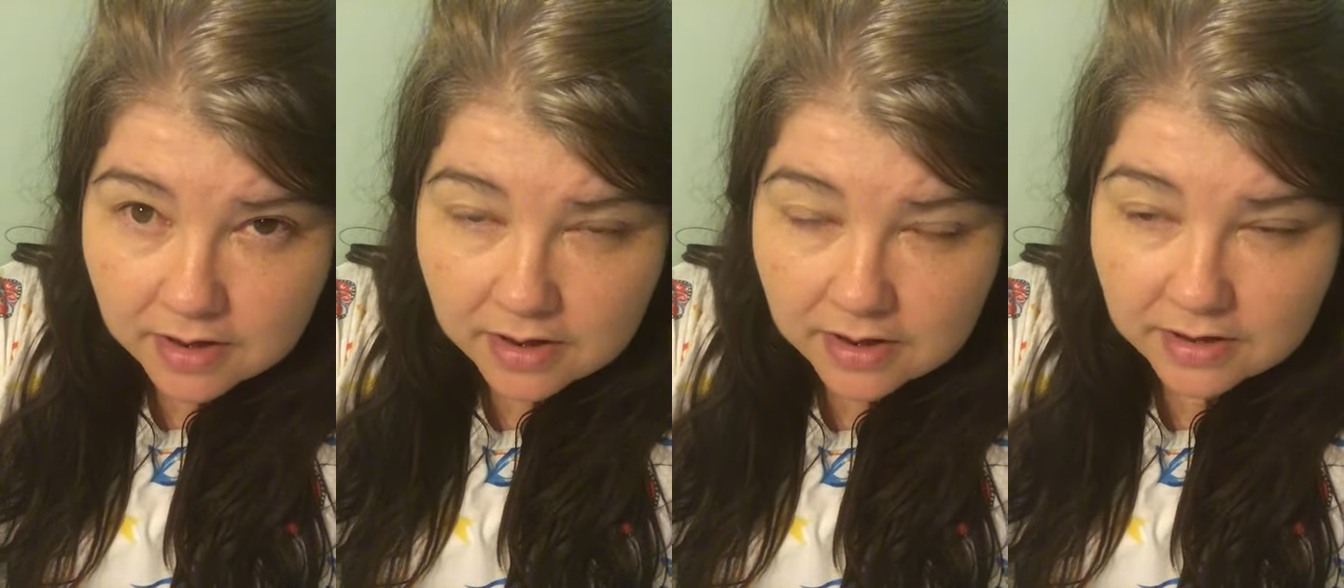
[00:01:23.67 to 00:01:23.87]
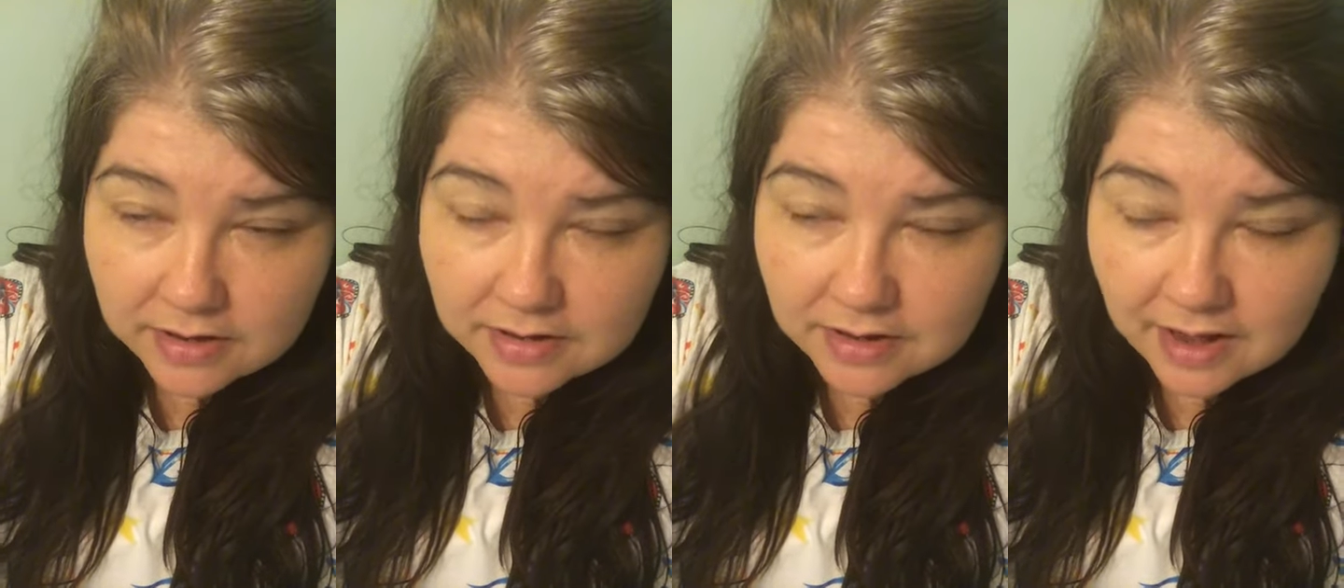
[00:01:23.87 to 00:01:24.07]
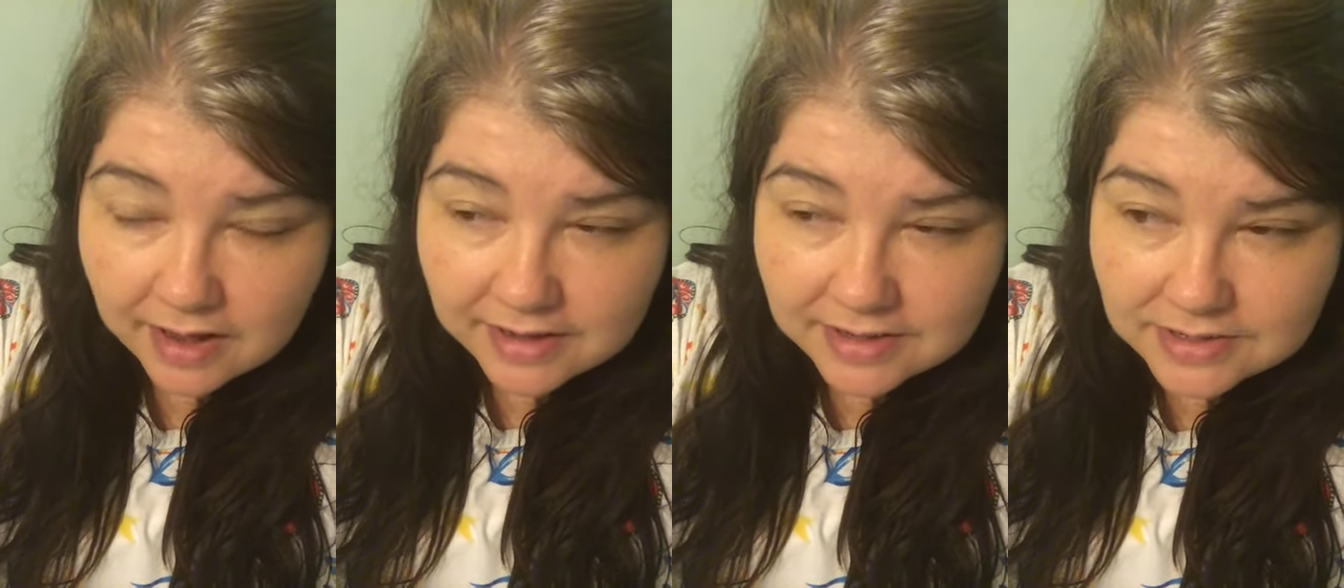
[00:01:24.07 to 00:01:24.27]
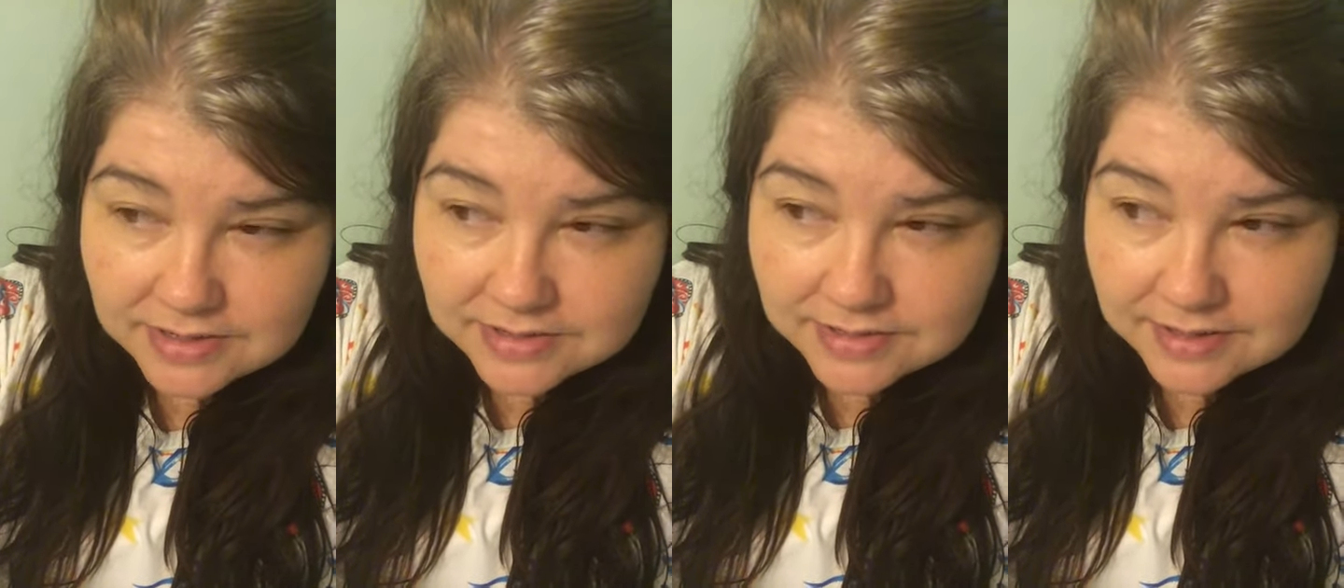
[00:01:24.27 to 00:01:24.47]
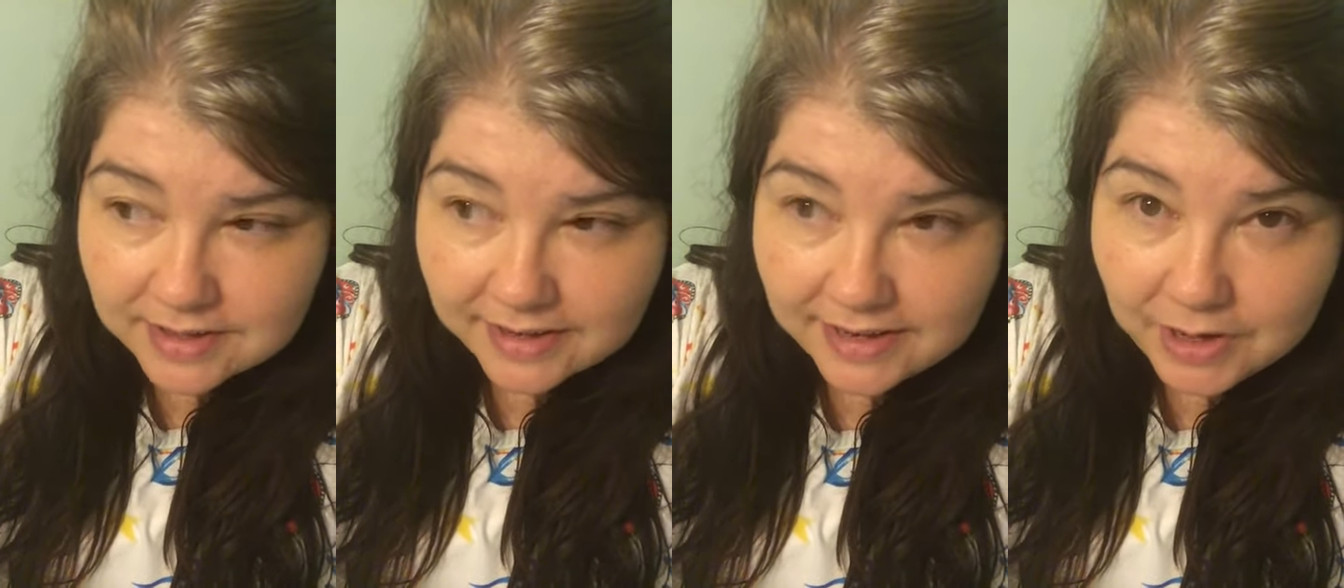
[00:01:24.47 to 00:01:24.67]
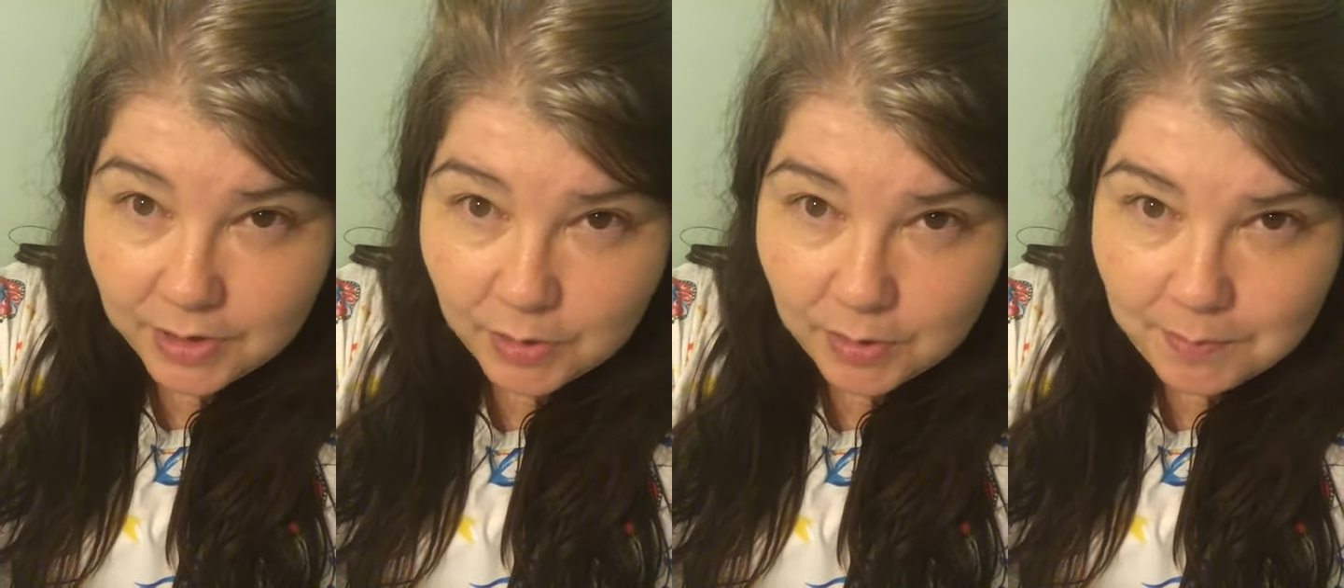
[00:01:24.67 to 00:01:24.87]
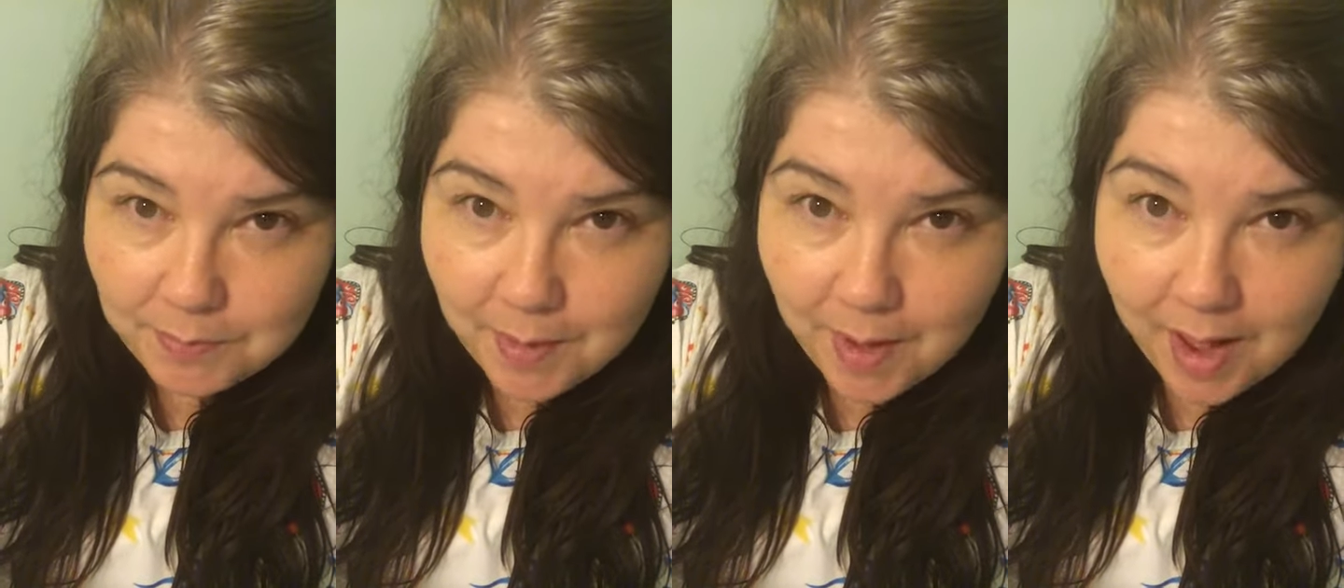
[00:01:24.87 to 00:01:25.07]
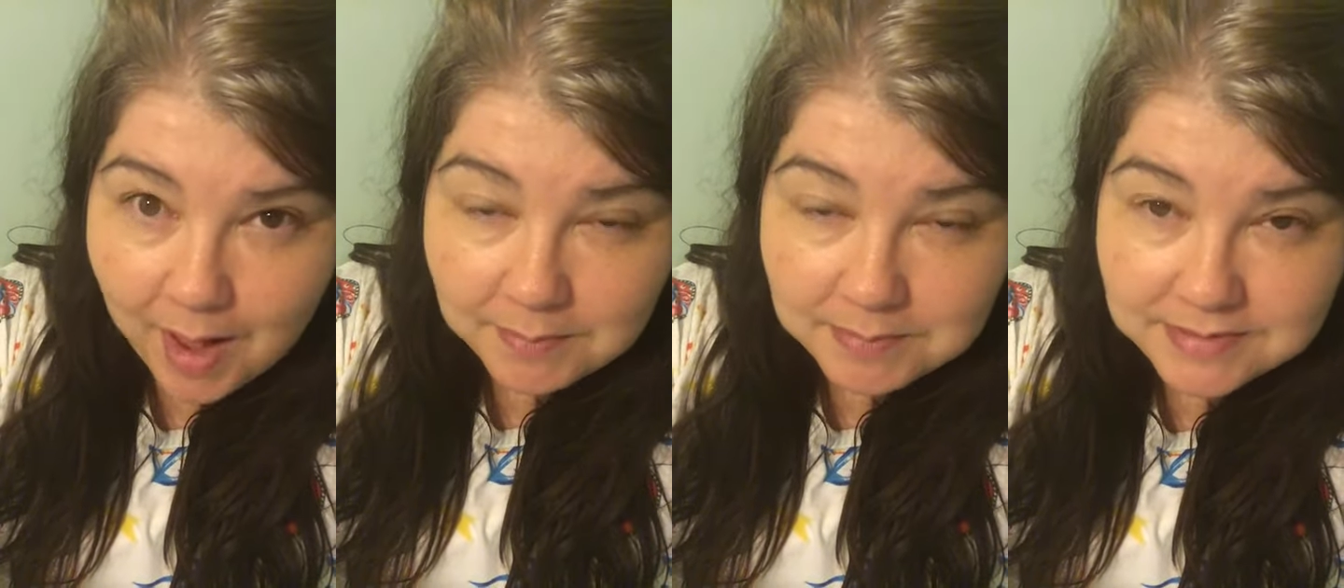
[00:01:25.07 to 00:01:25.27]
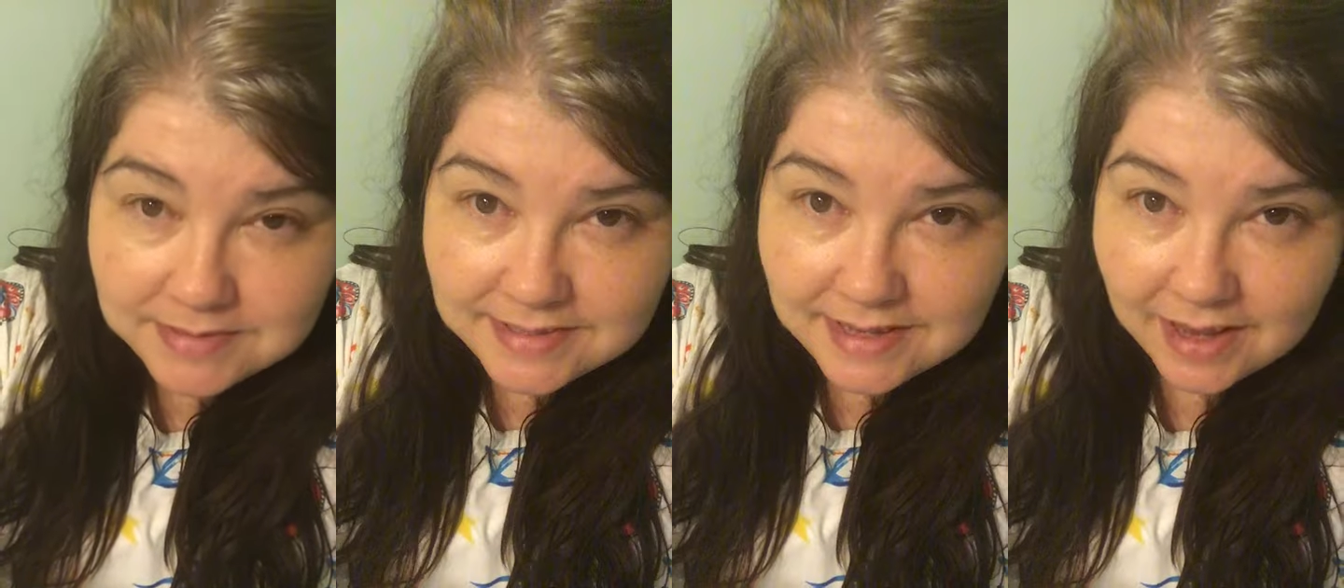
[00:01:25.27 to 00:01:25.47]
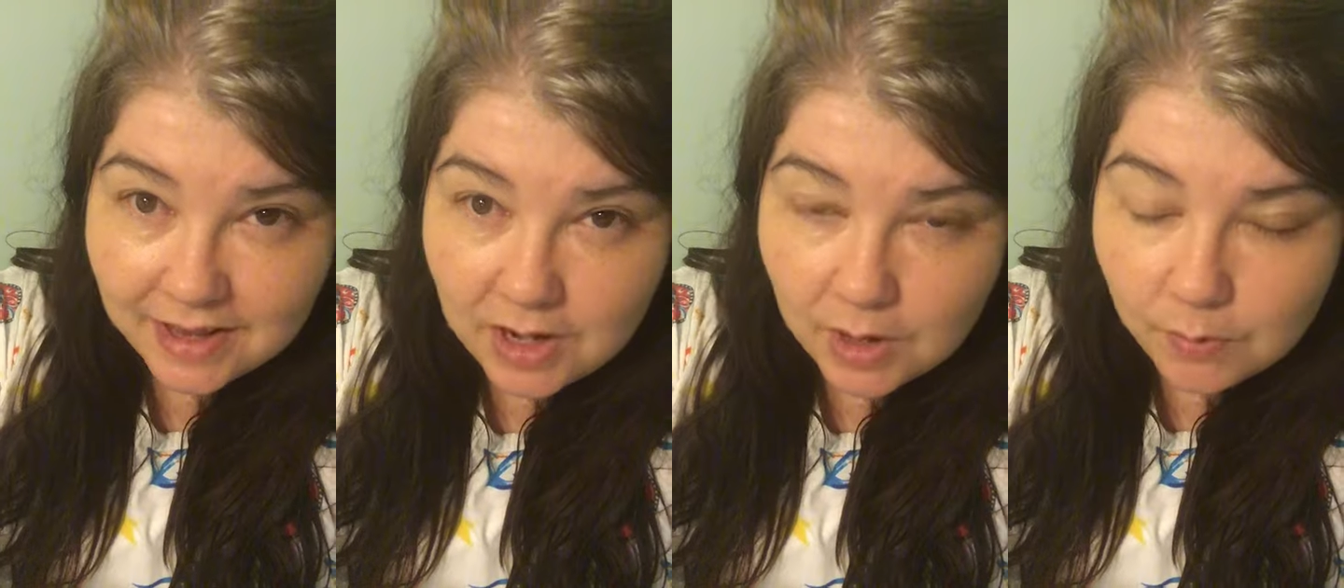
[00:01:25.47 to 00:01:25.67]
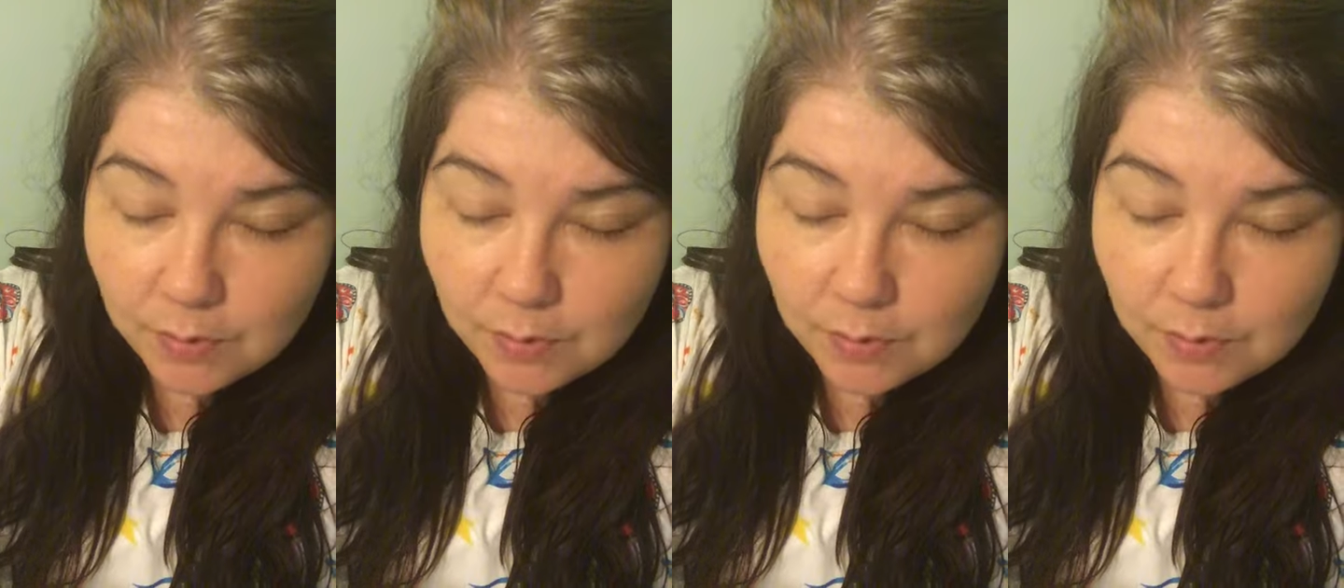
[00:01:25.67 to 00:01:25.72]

Eh, I could just like hear a pop sound.